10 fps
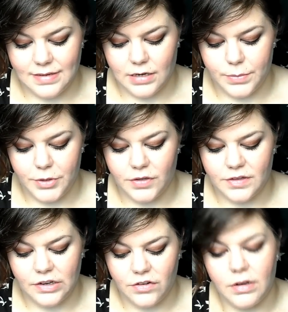last time that
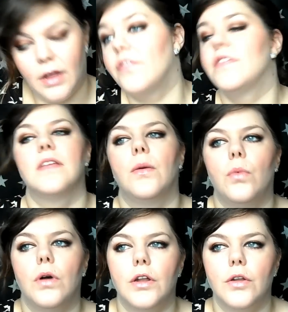you said you loved
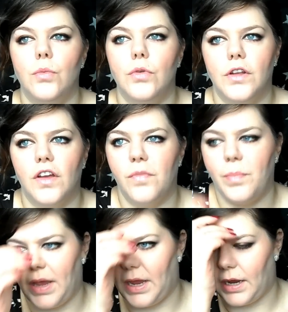someone would
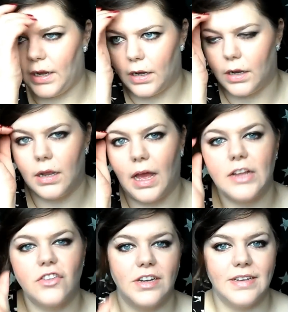have been
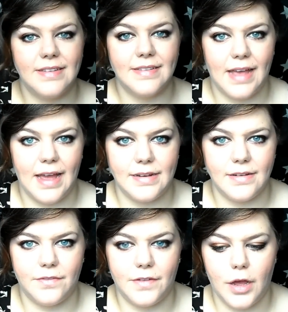actually
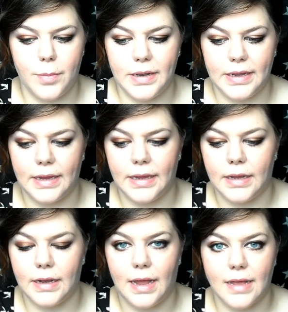said
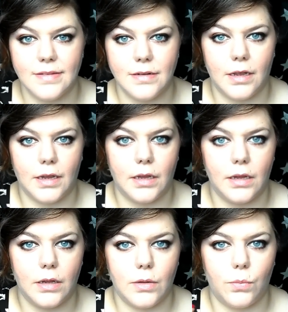verbally last
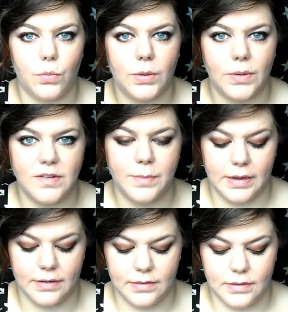night, when I went to
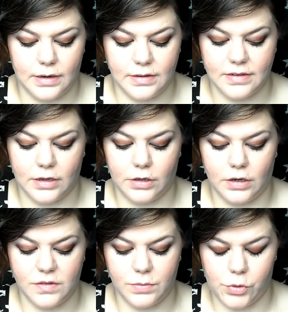bed, and I said
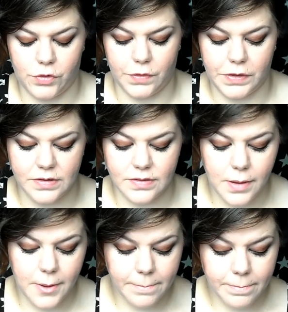goodnight to my
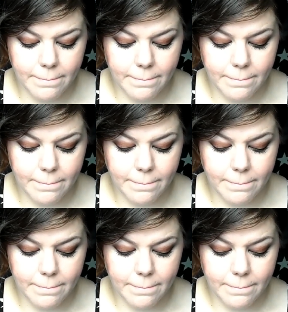boyfriend.